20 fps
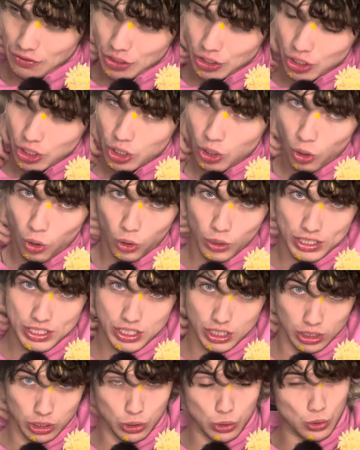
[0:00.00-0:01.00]
your goal is
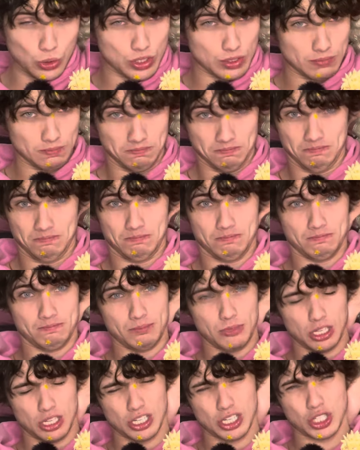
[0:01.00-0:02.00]
to lose
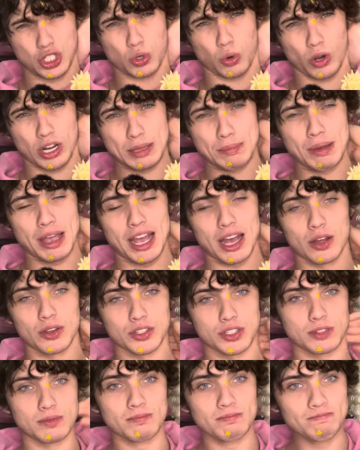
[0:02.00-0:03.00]
20
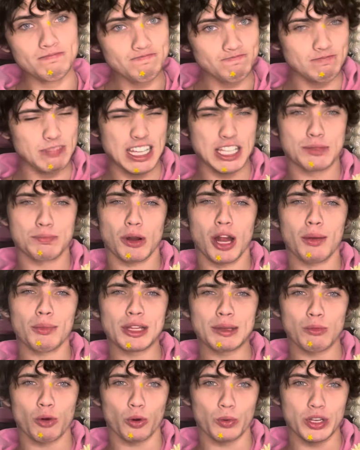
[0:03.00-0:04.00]
pounds, it's
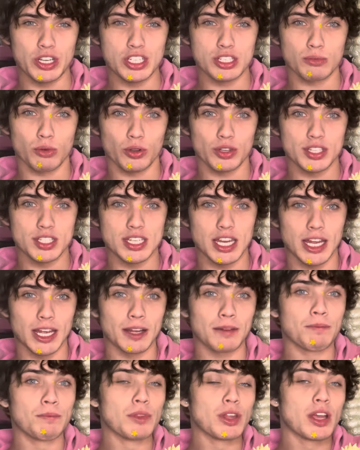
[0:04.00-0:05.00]
probably more reasonable to say,